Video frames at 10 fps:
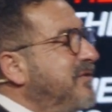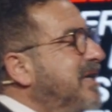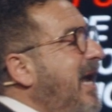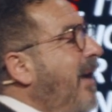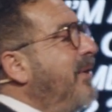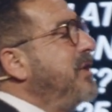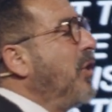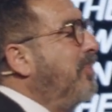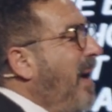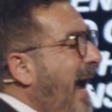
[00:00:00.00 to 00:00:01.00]
to carry
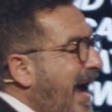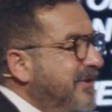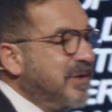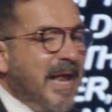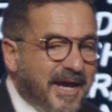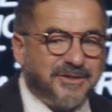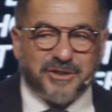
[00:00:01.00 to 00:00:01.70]
your past into